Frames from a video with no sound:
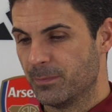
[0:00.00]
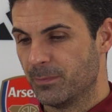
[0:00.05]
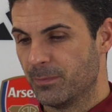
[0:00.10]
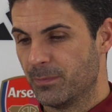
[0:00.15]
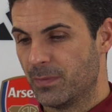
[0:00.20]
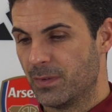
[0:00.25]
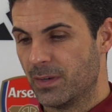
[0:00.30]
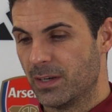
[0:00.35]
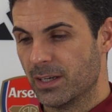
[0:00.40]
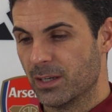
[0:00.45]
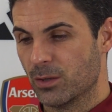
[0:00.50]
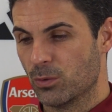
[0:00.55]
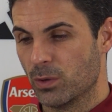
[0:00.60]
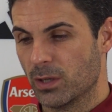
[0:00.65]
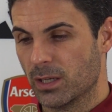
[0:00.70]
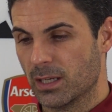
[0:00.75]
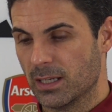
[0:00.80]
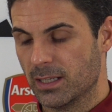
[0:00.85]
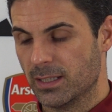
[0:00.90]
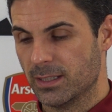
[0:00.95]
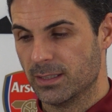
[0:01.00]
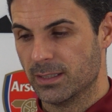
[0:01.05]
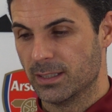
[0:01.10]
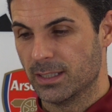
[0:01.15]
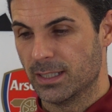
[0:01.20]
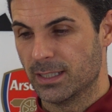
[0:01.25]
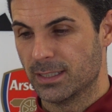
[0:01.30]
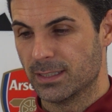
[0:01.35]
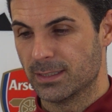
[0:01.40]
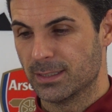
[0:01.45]
very quickly,
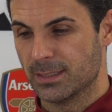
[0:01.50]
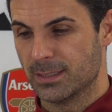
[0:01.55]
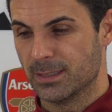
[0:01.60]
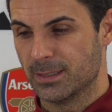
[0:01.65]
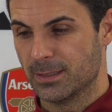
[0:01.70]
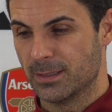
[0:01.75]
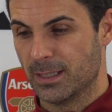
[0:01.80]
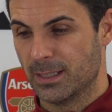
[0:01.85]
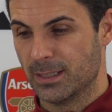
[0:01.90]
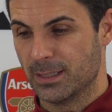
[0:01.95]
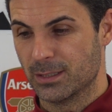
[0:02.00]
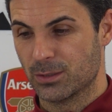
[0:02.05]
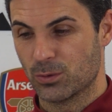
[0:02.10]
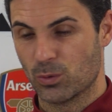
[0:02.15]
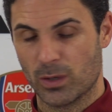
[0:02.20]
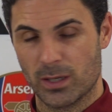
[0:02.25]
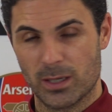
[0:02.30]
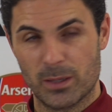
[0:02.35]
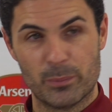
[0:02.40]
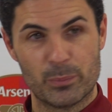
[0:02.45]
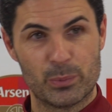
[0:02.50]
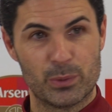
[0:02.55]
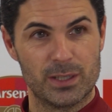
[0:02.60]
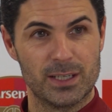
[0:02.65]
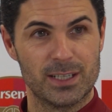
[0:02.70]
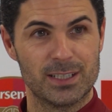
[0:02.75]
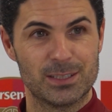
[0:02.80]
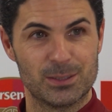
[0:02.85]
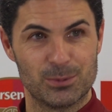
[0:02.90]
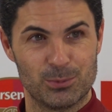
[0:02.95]
and it's quite
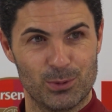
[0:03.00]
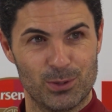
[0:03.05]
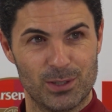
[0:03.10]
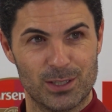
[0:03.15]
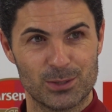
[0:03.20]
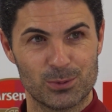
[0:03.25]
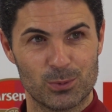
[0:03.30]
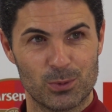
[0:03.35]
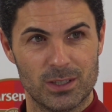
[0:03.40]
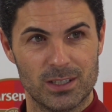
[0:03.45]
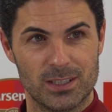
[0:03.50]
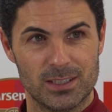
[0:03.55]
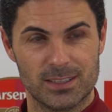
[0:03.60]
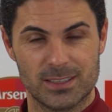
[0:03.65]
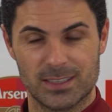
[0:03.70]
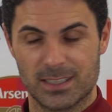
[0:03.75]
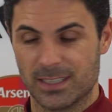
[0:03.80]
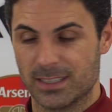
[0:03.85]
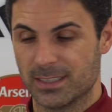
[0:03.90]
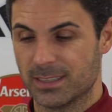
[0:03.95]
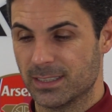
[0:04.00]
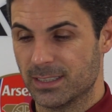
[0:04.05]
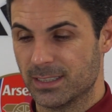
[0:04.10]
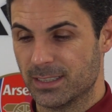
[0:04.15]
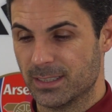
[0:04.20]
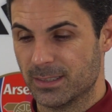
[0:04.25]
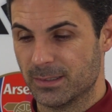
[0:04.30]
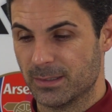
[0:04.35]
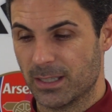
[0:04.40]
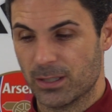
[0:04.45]
unpredictable as well. And
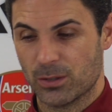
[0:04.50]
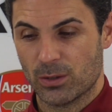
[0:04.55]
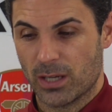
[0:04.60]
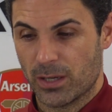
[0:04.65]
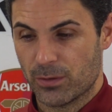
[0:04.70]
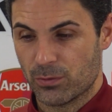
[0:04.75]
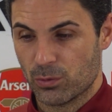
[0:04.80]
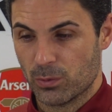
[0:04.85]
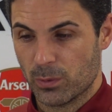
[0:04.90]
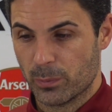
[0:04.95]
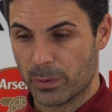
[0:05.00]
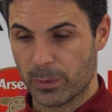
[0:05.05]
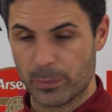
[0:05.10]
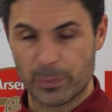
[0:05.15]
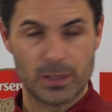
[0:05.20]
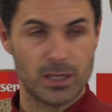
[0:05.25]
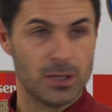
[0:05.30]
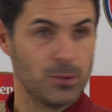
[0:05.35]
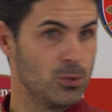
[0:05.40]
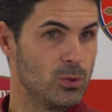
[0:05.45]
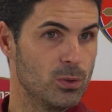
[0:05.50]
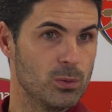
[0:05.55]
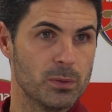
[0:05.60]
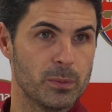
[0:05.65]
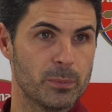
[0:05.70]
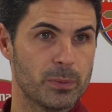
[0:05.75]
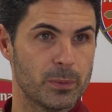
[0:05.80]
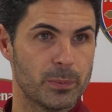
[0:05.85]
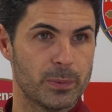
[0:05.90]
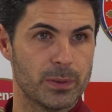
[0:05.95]
you have to be prepared. We'll be
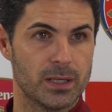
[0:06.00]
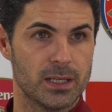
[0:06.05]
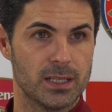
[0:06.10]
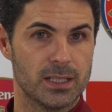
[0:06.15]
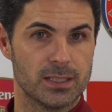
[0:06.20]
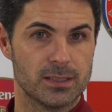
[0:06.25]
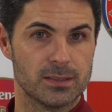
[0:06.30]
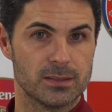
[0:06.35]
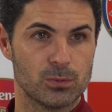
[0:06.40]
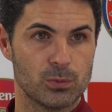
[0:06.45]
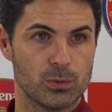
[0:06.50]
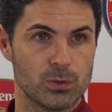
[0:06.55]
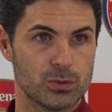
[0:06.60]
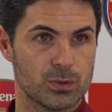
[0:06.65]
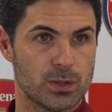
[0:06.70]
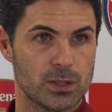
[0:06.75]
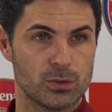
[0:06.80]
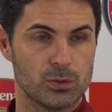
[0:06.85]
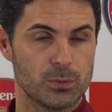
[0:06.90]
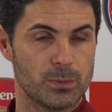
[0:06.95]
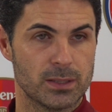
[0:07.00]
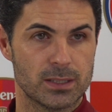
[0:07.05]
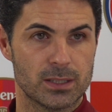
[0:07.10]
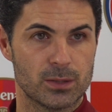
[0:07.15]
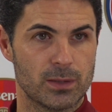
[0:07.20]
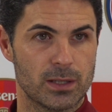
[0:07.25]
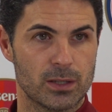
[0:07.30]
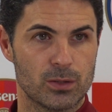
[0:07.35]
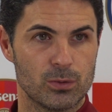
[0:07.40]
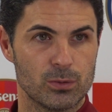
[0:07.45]
prepared, and we'll try to make the
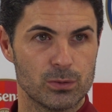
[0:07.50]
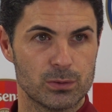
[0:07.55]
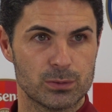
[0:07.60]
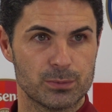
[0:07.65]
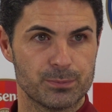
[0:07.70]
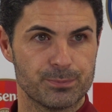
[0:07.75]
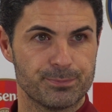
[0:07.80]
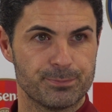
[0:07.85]
right calls.